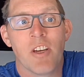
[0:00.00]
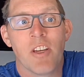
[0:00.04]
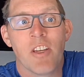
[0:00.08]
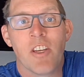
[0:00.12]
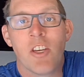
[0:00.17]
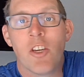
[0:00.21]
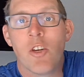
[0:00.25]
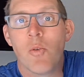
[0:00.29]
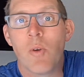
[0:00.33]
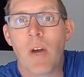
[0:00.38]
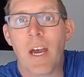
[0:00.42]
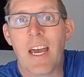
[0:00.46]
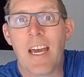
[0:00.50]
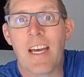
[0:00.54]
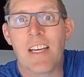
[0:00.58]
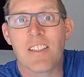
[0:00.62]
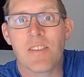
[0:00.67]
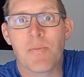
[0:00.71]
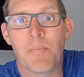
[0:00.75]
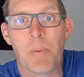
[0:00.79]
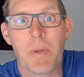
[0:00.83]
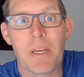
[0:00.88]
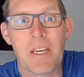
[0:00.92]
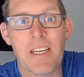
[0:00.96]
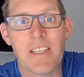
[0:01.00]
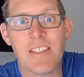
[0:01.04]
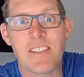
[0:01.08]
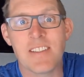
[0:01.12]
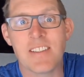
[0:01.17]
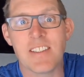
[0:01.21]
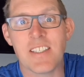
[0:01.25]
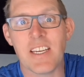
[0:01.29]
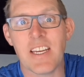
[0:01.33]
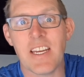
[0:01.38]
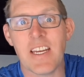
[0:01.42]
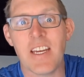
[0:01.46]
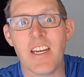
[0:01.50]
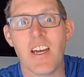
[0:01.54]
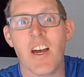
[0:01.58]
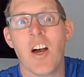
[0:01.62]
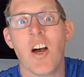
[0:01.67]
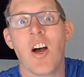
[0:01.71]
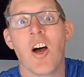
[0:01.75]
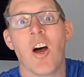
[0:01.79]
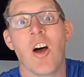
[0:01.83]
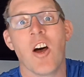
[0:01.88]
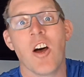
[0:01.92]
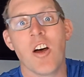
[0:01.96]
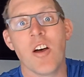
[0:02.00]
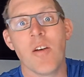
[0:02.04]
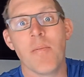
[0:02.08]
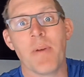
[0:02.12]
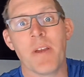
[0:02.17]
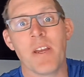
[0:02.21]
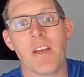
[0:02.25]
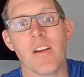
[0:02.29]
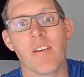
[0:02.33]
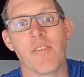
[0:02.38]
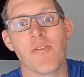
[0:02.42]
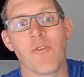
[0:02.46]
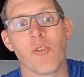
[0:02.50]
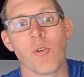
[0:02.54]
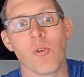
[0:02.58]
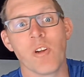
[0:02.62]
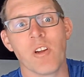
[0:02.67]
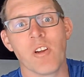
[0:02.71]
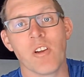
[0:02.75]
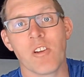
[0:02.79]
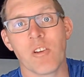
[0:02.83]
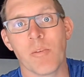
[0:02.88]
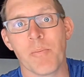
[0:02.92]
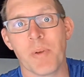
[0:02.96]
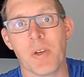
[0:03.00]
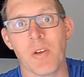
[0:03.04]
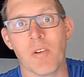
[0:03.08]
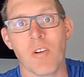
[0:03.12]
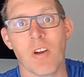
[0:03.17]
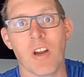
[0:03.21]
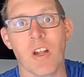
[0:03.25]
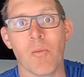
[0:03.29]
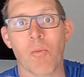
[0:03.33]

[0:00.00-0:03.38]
USB-C hub here for your computer.